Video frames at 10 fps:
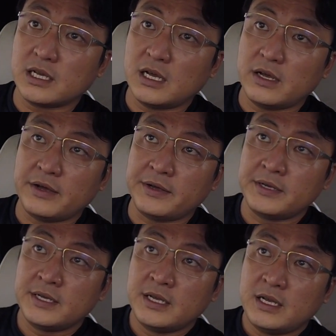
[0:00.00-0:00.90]

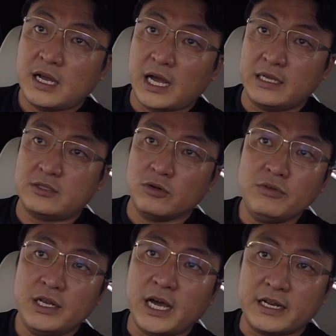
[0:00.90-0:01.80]
I don't
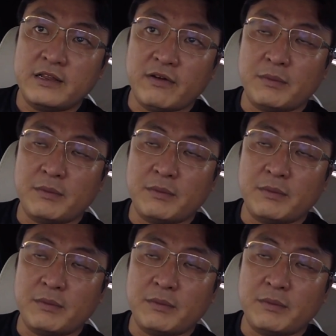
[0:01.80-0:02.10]
really identify